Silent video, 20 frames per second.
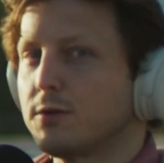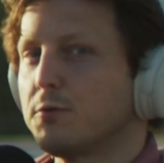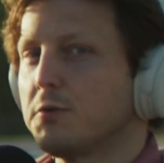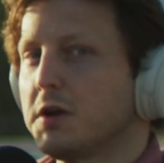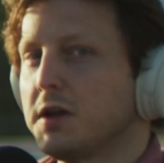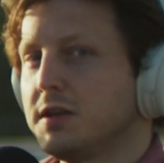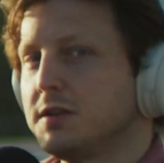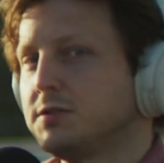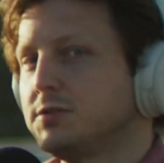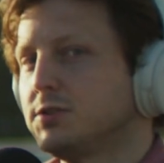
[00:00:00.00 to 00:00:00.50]

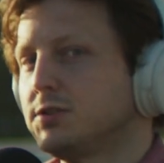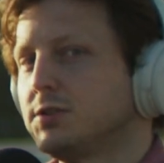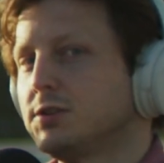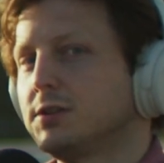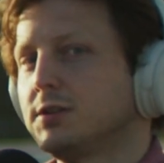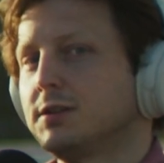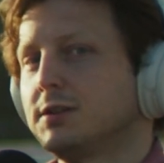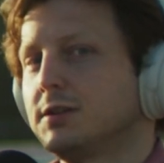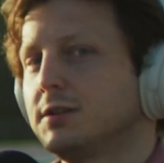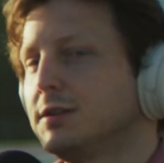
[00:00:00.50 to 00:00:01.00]
rights.
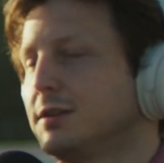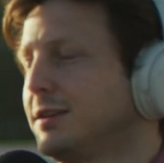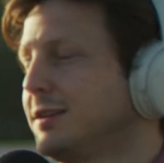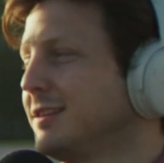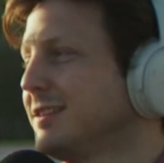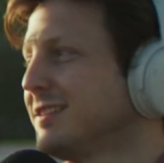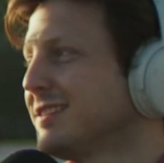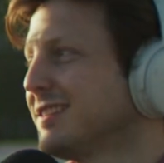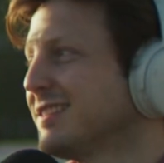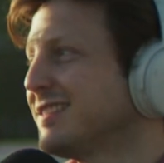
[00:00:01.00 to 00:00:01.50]

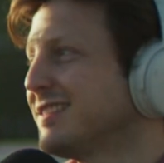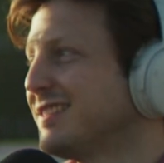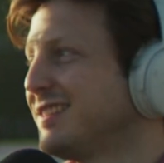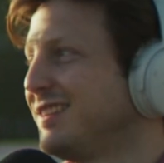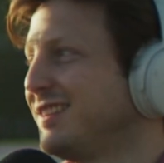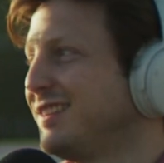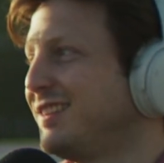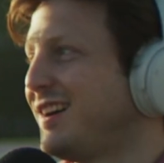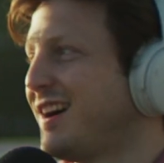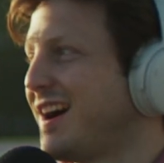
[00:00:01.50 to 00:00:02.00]

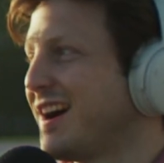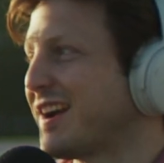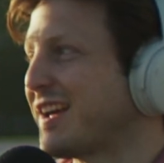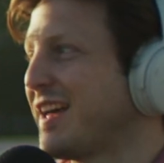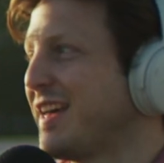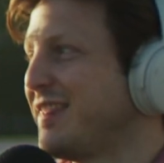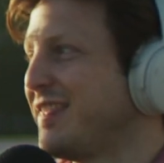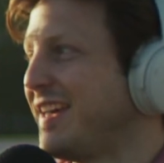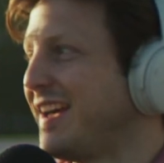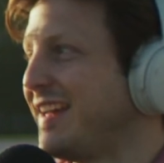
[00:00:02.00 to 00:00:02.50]
Lock
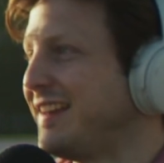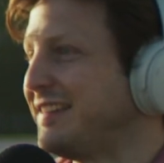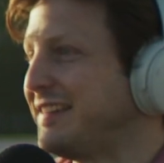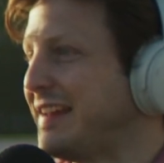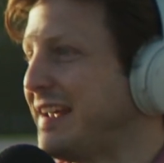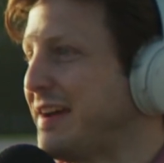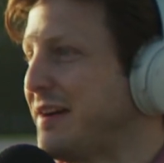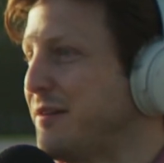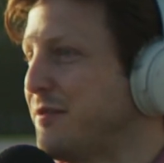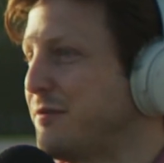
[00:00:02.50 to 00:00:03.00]
that
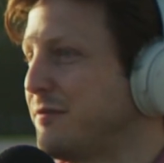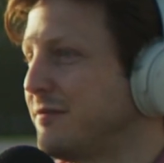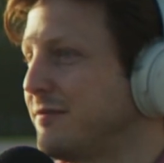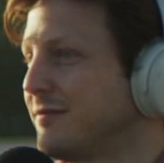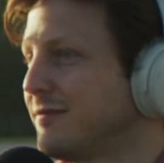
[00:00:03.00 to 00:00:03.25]
down